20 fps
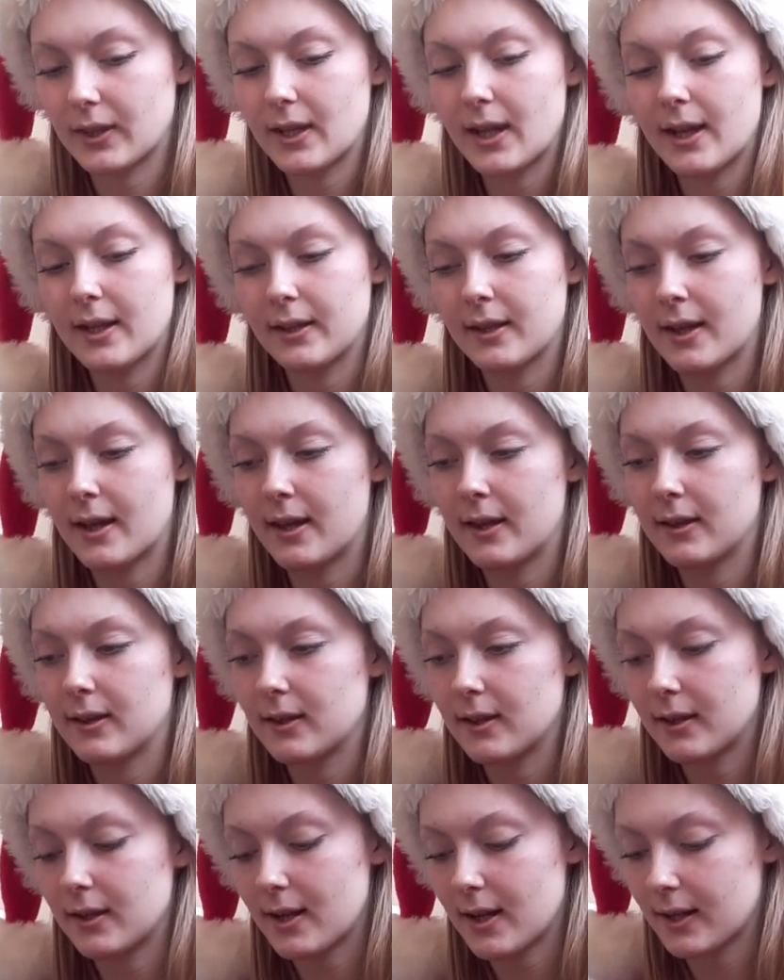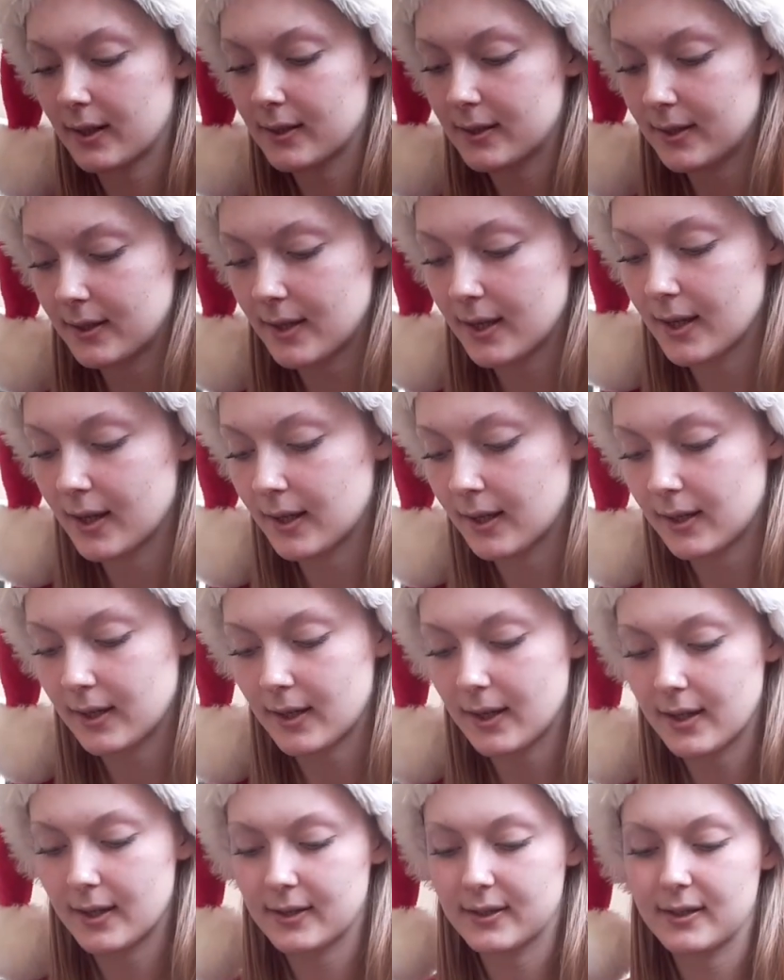And then the next thing
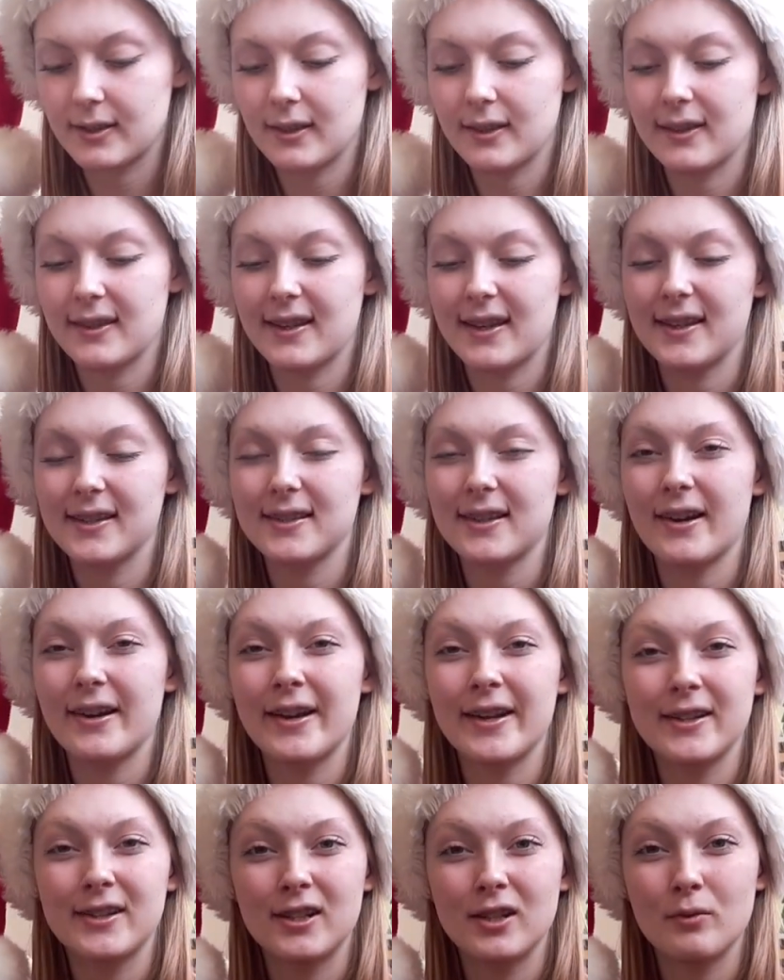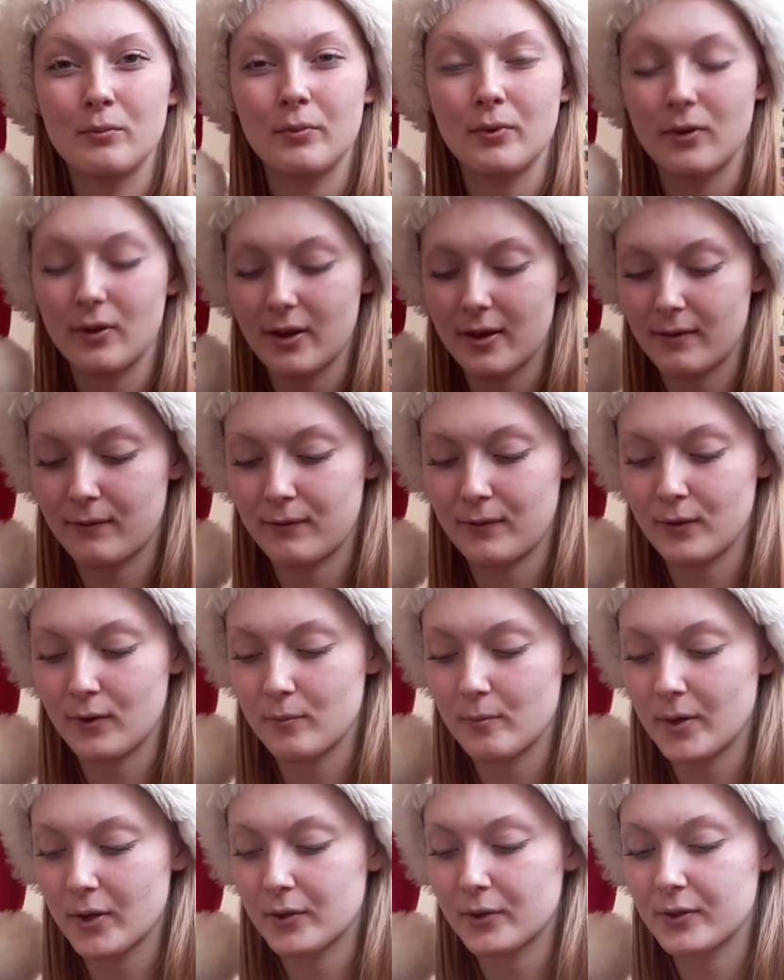is this. I actually bought
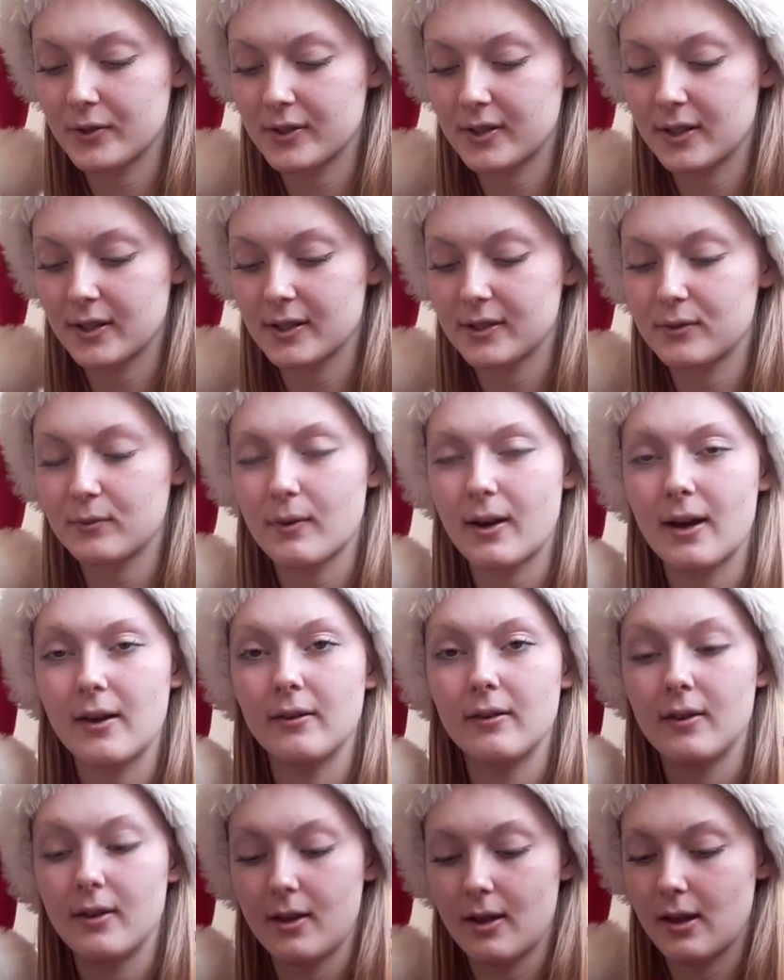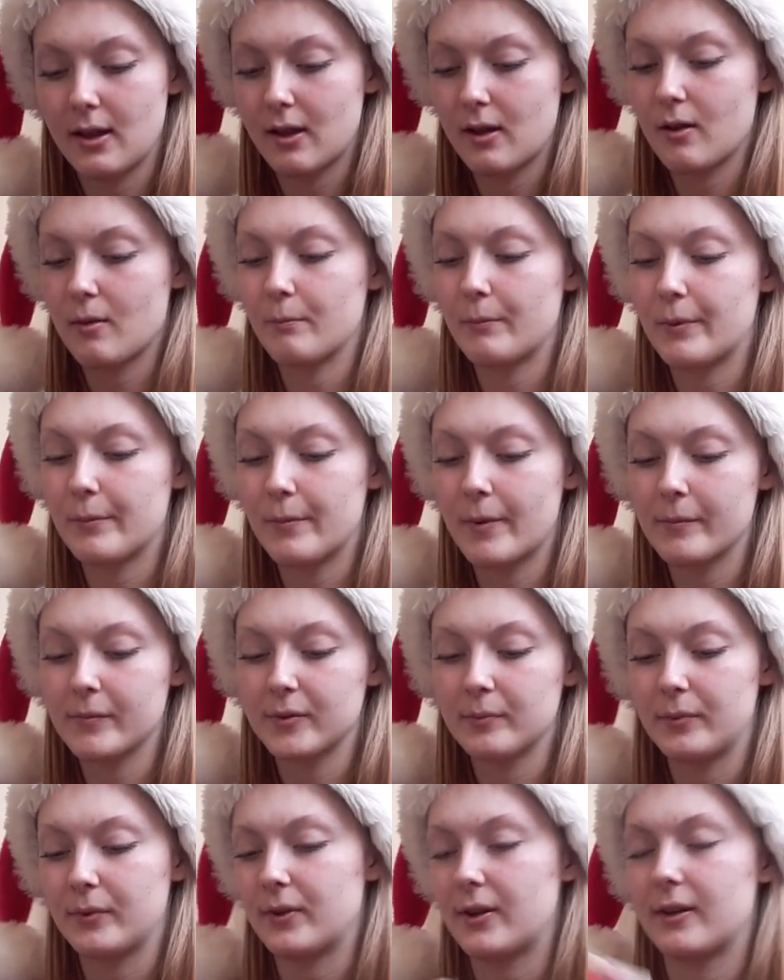for my cousin as well, but mum's
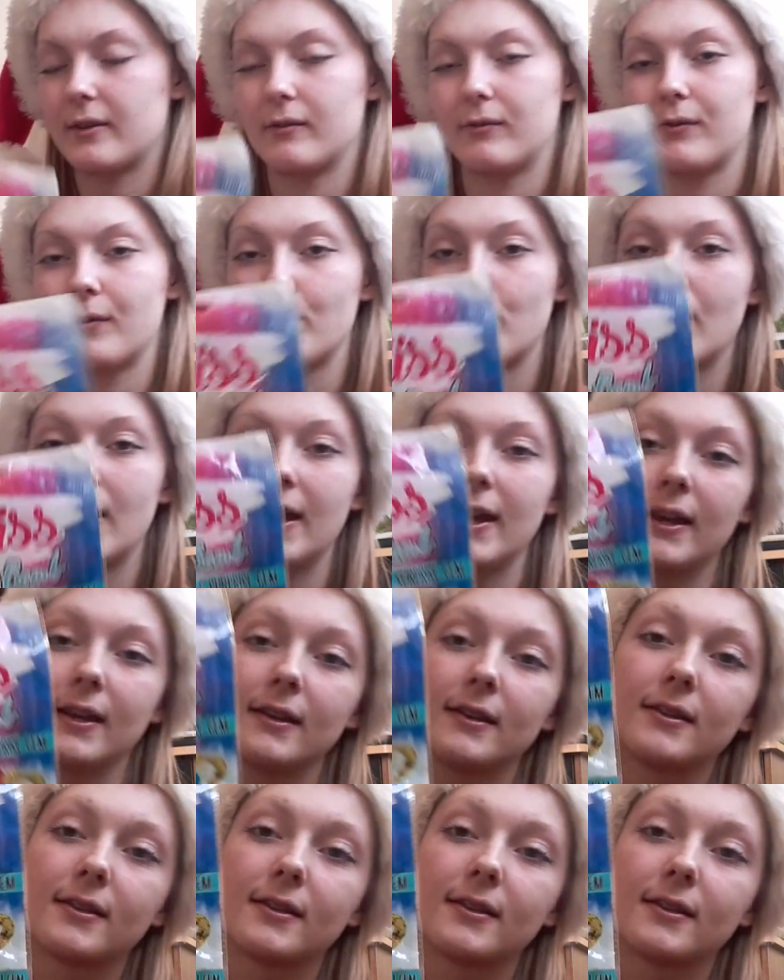bought it for me.